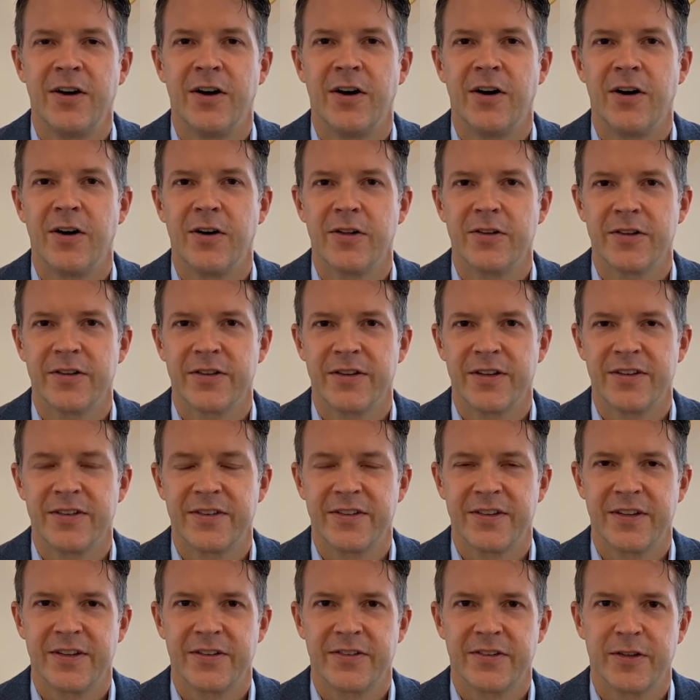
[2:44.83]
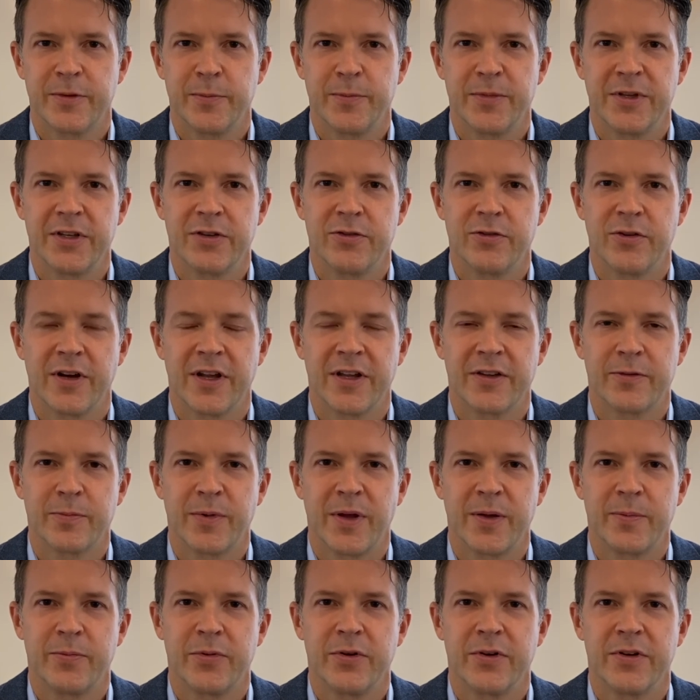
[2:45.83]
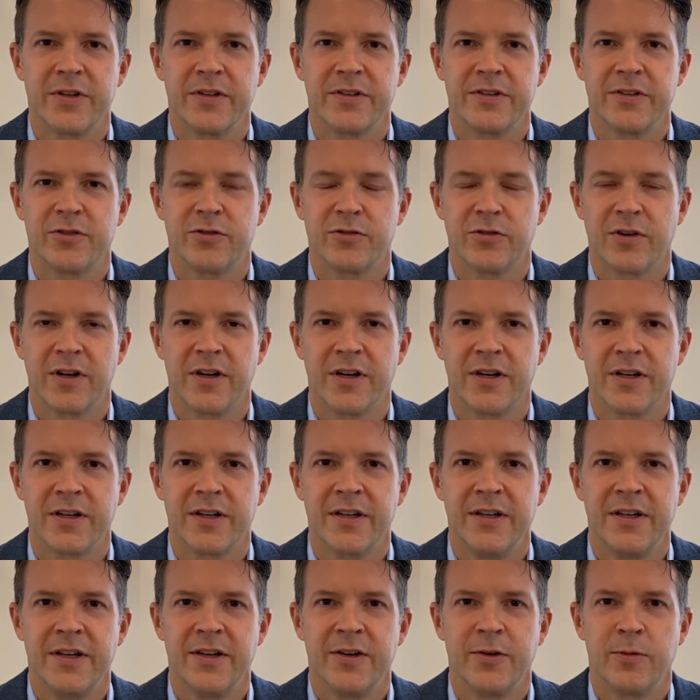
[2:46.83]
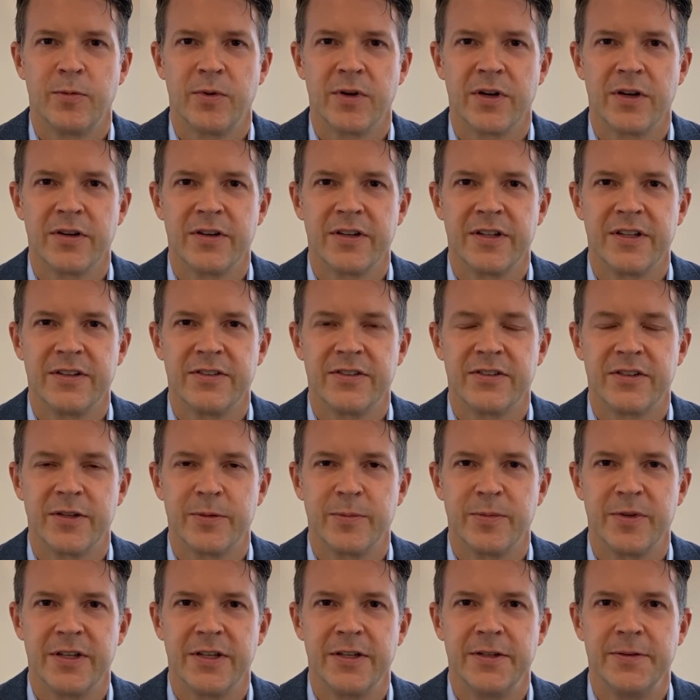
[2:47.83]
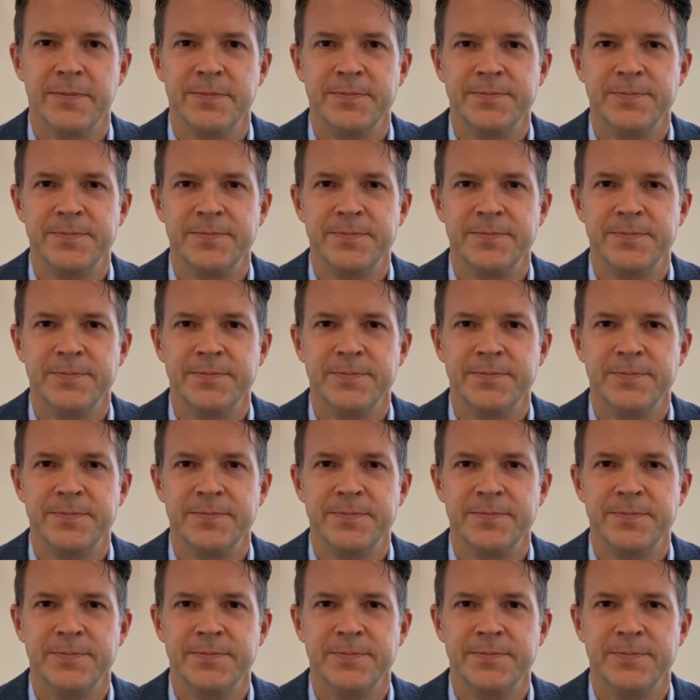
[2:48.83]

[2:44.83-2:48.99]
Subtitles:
All of these things can be addressed by putting the drug where it needs to be.